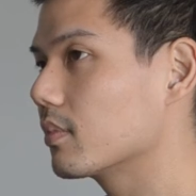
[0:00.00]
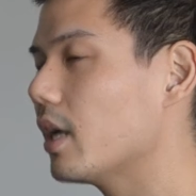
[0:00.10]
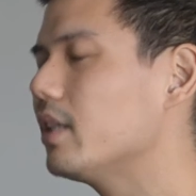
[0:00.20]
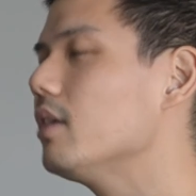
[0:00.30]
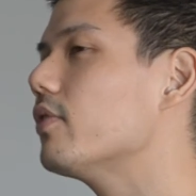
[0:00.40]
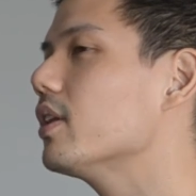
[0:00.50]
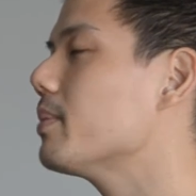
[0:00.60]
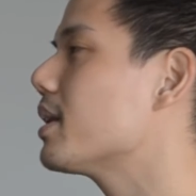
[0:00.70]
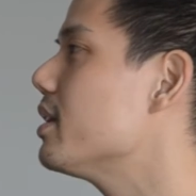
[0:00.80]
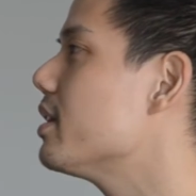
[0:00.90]
I think
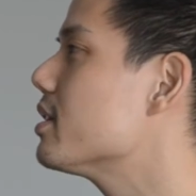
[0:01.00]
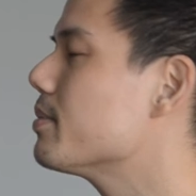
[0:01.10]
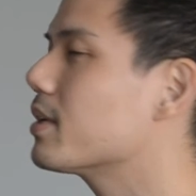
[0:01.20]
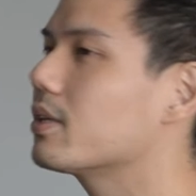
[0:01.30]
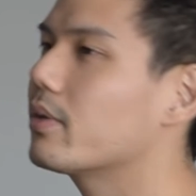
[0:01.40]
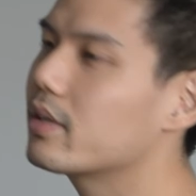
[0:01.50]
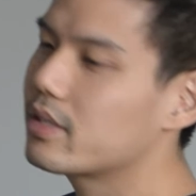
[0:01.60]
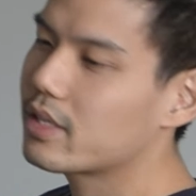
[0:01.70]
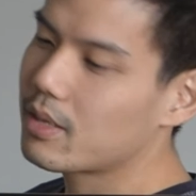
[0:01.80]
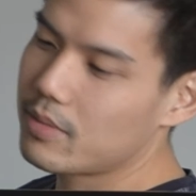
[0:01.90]
fundamentally, it doesn't matter what it is.
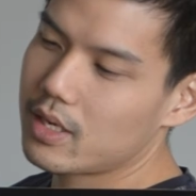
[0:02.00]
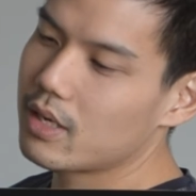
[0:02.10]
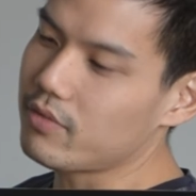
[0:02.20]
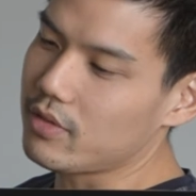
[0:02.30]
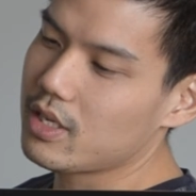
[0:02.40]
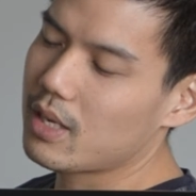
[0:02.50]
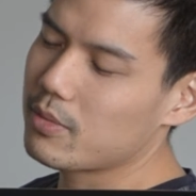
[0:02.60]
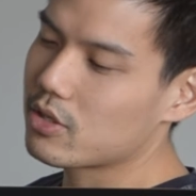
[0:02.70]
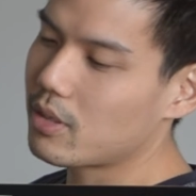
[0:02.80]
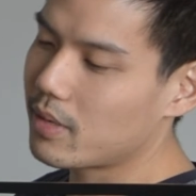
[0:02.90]
It can be NFT, it can be
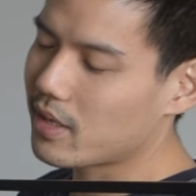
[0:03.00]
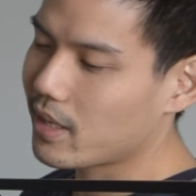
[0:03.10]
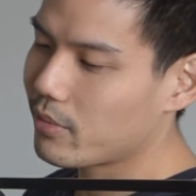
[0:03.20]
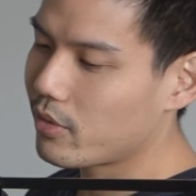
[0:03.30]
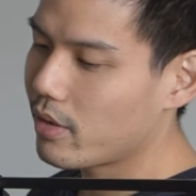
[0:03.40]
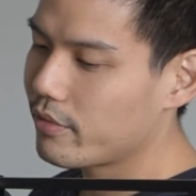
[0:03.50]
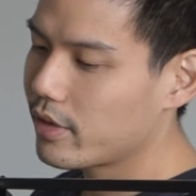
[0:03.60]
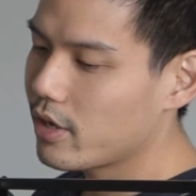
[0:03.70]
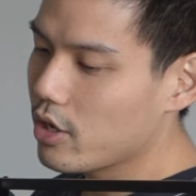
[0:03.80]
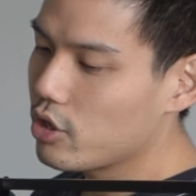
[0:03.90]
stock marketing,
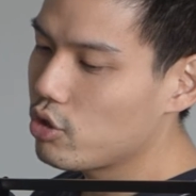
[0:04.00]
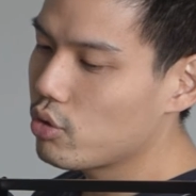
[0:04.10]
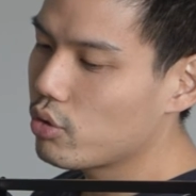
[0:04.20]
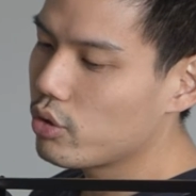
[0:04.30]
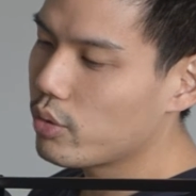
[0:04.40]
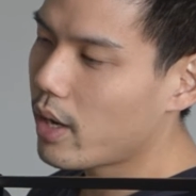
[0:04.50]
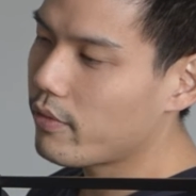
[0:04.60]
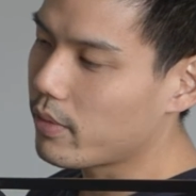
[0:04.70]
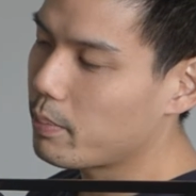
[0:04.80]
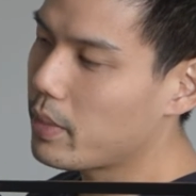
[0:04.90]
whatever. You have
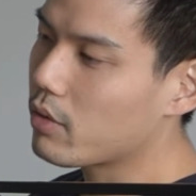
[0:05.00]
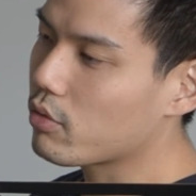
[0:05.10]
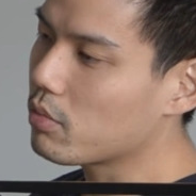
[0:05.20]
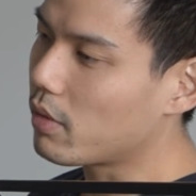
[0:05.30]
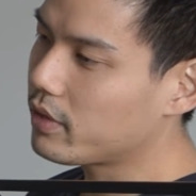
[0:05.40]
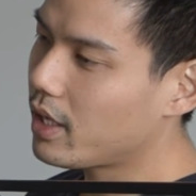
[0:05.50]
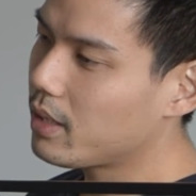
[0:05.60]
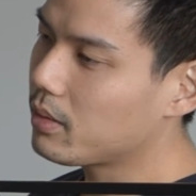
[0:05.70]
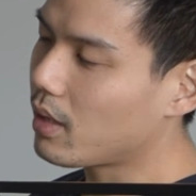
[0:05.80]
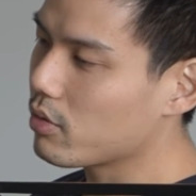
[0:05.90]
a big group of
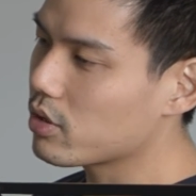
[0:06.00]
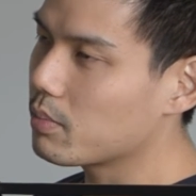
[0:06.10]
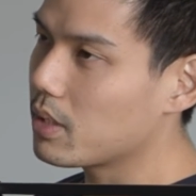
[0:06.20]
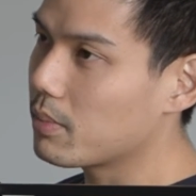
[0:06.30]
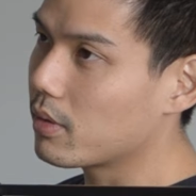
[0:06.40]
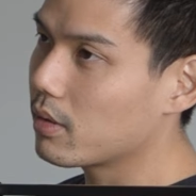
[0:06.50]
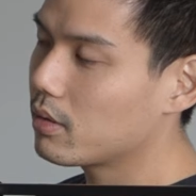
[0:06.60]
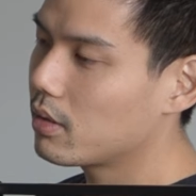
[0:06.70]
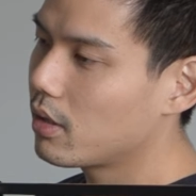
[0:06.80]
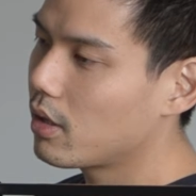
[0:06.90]
10,000
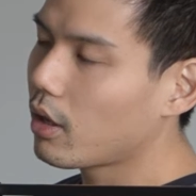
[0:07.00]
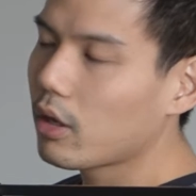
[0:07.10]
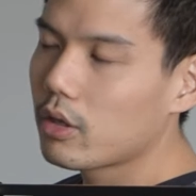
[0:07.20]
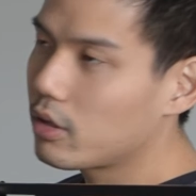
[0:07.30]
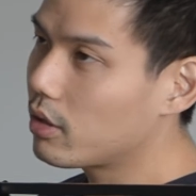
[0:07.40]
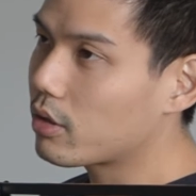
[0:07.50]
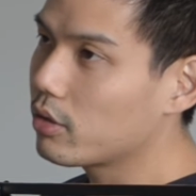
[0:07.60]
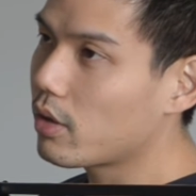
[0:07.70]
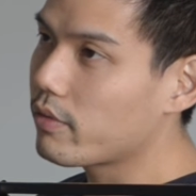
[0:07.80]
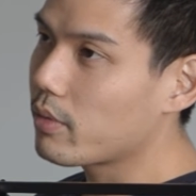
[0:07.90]
people. You're not going
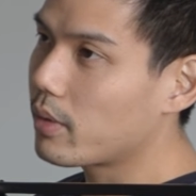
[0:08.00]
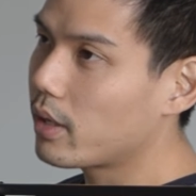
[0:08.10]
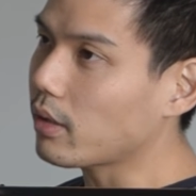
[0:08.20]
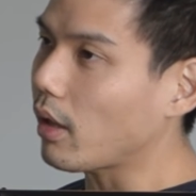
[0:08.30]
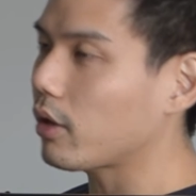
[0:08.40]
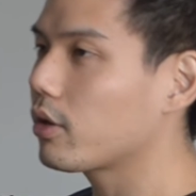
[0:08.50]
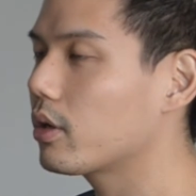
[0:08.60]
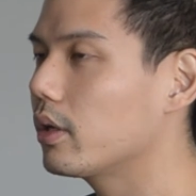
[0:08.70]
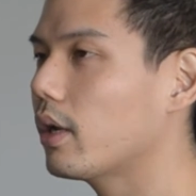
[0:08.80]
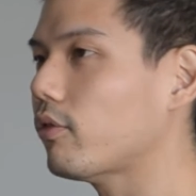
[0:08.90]
to everyone. You're going
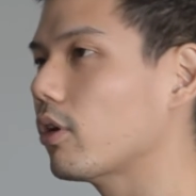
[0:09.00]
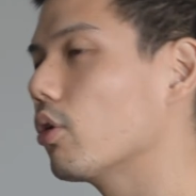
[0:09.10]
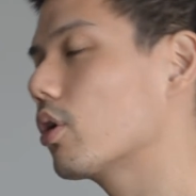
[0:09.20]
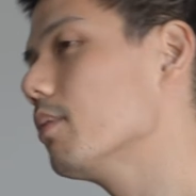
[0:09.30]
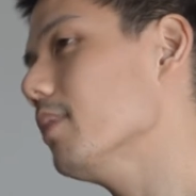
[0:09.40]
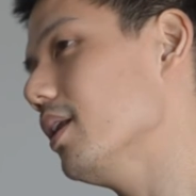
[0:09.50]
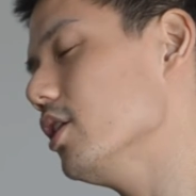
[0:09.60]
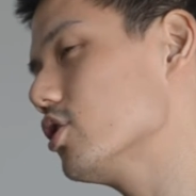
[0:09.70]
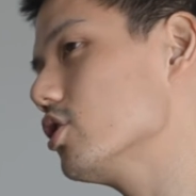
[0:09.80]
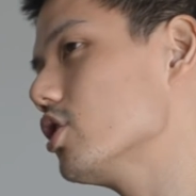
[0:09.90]
to have your local
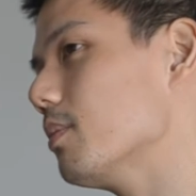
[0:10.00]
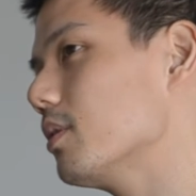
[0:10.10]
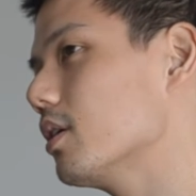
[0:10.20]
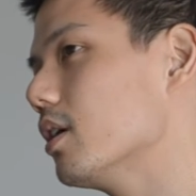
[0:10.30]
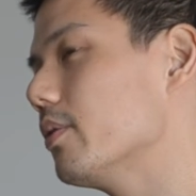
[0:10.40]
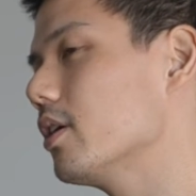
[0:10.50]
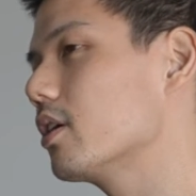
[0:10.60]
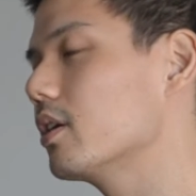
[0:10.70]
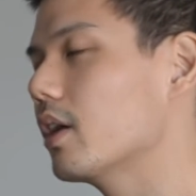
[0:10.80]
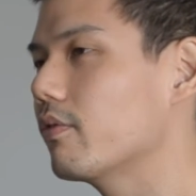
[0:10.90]
Malaysian chapter where you're
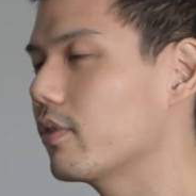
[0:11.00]
going to have